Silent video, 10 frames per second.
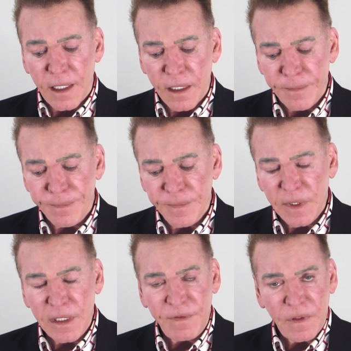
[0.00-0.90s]
Um,
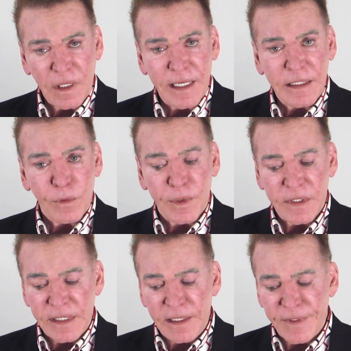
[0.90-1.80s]
if you'd like to
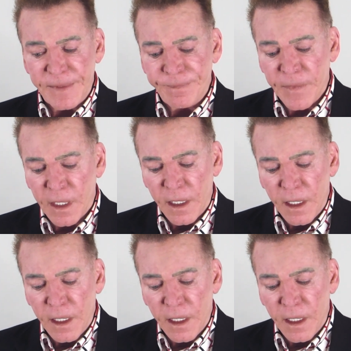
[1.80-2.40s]
receive it,